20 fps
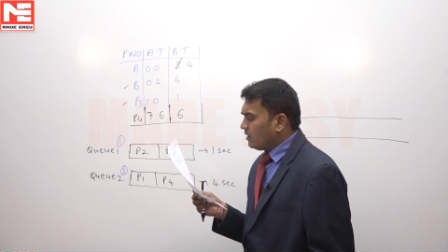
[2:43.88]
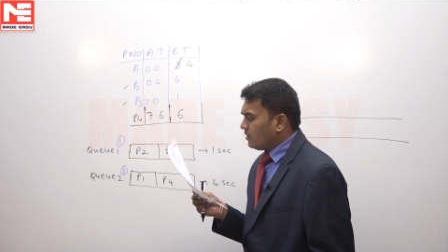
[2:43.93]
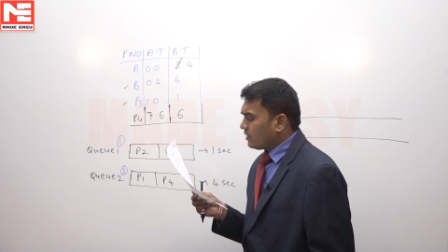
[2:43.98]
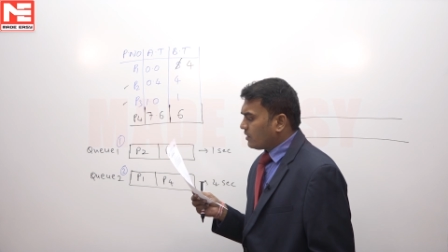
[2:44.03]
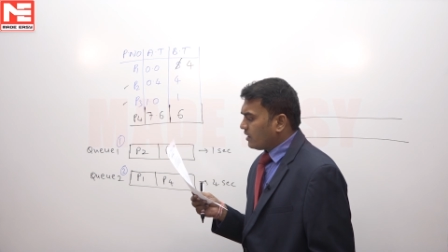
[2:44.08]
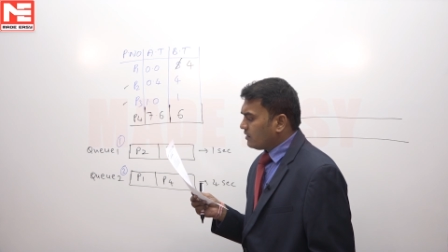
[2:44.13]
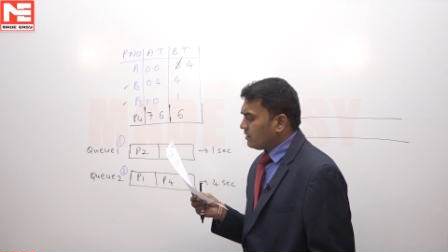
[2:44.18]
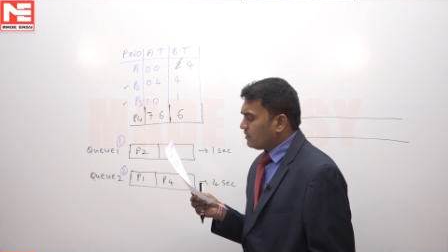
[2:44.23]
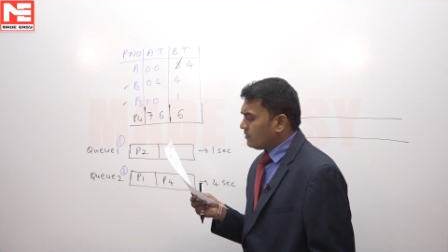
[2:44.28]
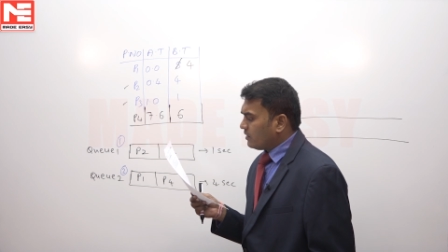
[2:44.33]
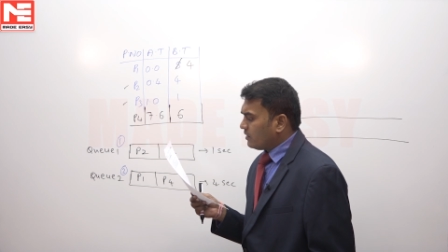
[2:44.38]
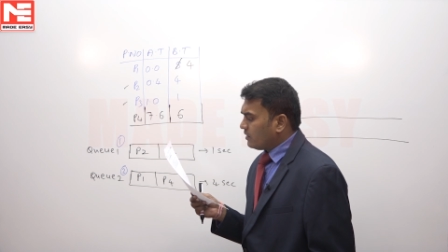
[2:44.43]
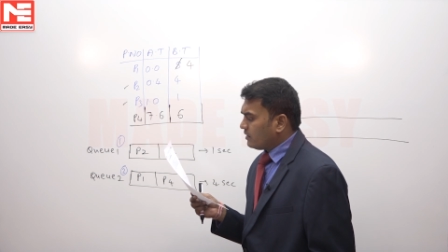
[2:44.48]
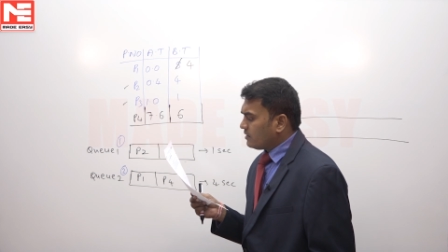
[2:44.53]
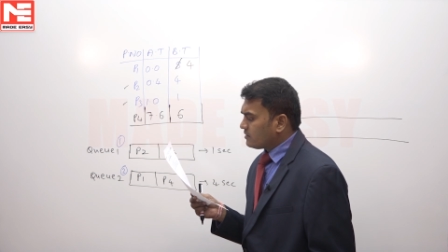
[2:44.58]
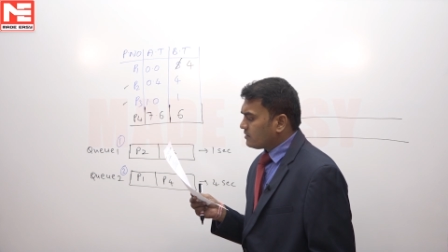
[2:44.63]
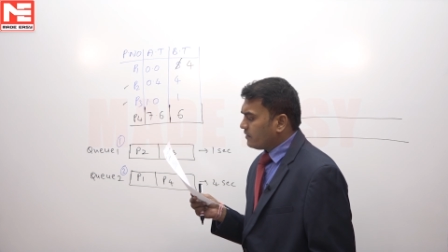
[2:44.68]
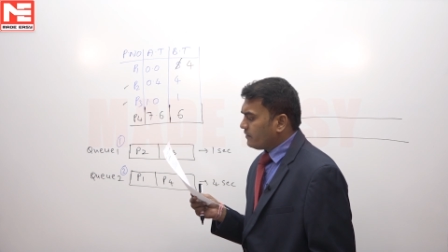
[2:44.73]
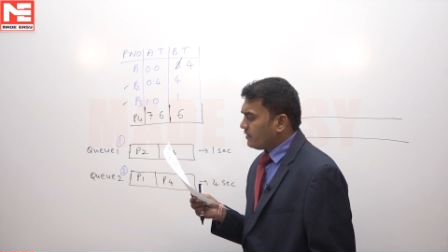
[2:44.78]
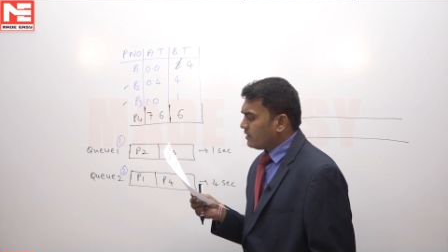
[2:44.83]
okay what
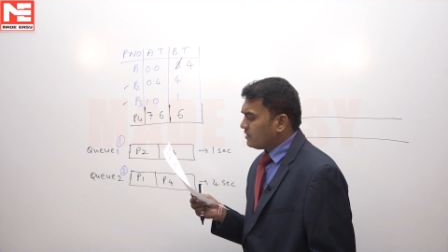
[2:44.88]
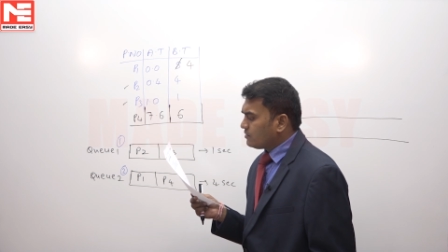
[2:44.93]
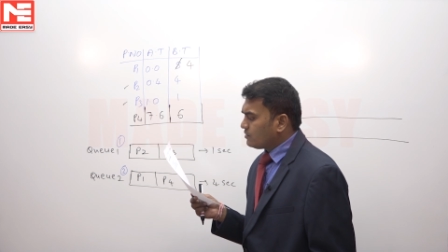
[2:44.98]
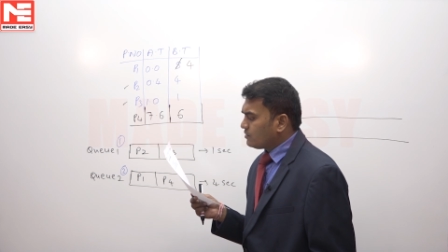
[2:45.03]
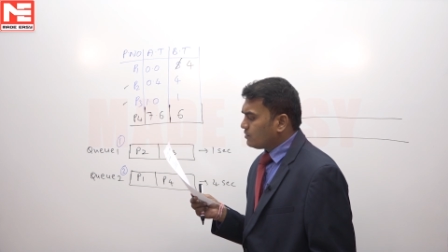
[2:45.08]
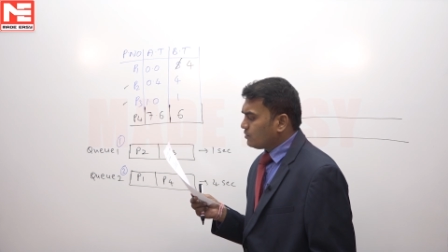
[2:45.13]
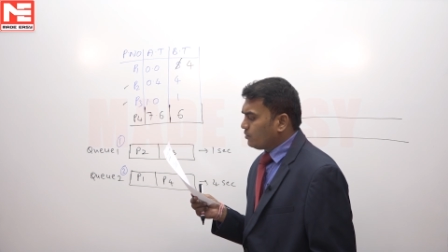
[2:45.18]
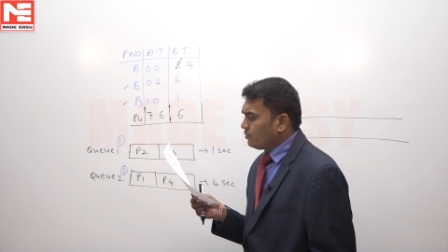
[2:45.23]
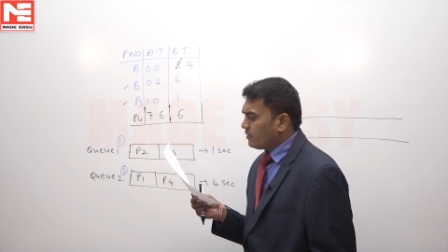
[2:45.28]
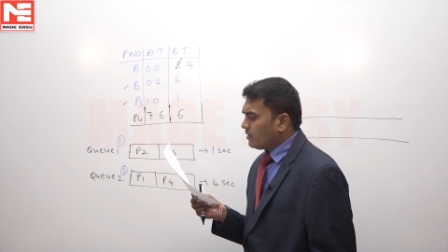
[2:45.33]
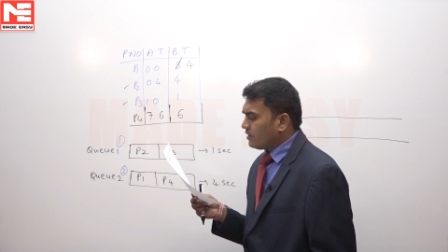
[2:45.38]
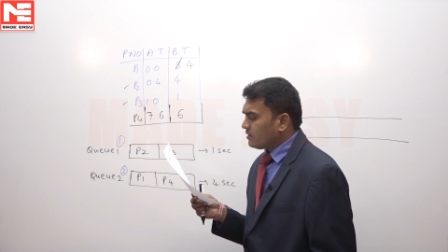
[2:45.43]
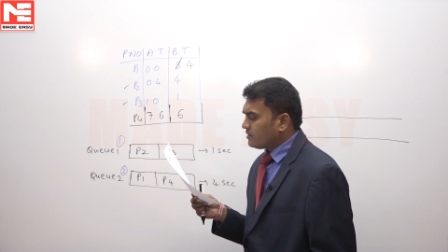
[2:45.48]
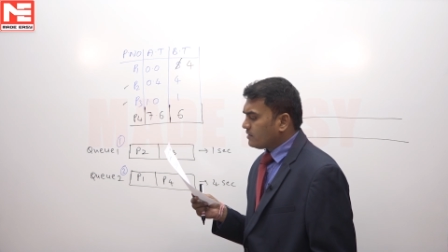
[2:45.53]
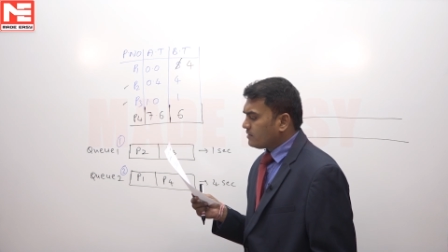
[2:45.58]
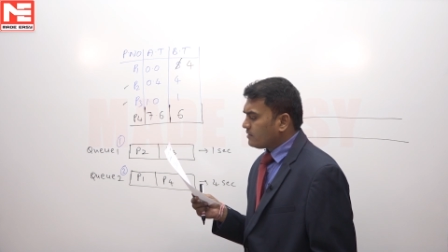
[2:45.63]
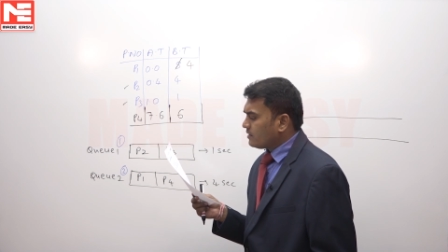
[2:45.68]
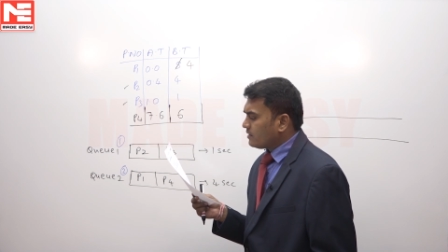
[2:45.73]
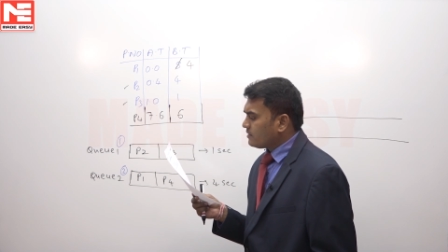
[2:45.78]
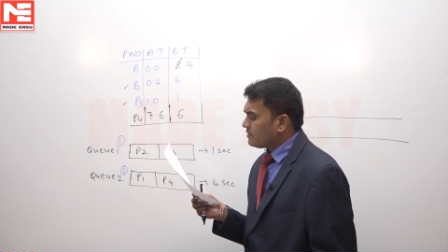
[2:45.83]
is given two
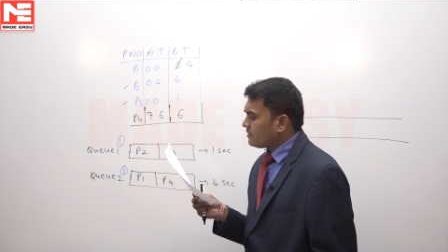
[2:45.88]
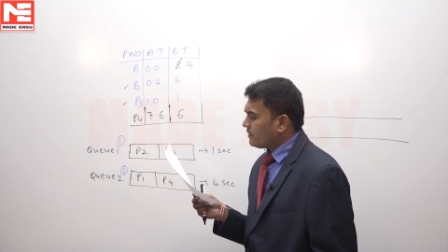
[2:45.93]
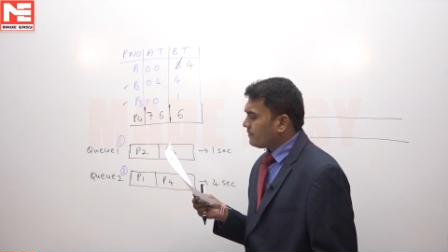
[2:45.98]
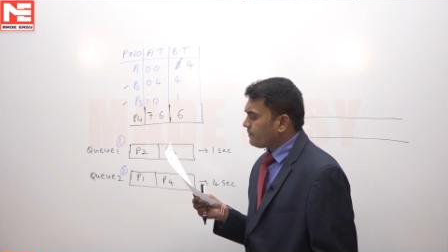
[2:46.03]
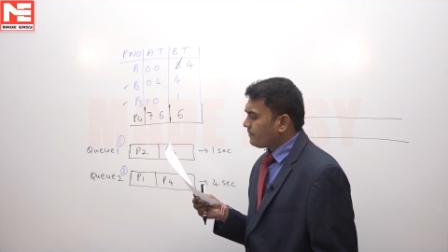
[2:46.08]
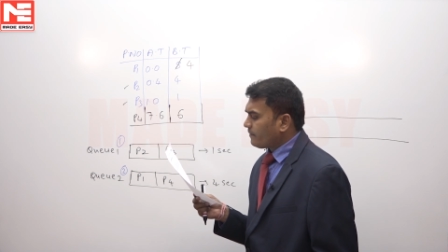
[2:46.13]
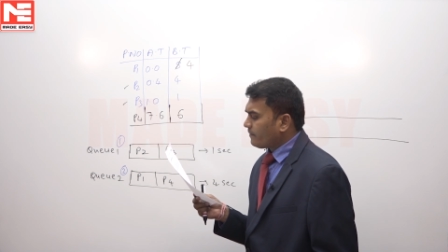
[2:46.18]
processes